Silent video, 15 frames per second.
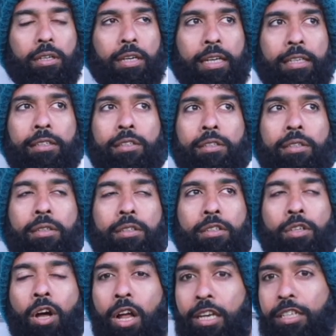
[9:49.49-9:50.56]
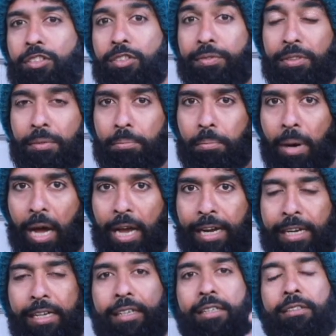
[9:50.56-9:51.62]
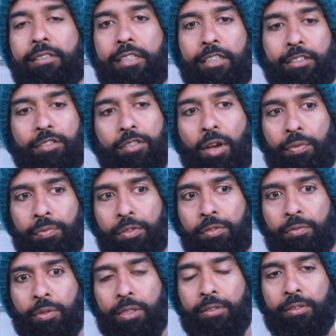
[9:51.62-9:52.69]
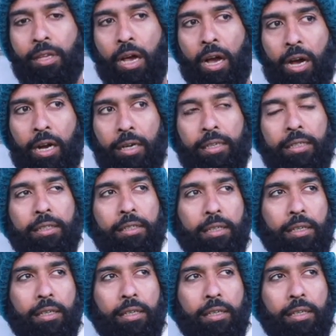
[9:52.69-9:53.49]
Like knowledge of the mind can really soften one's heart.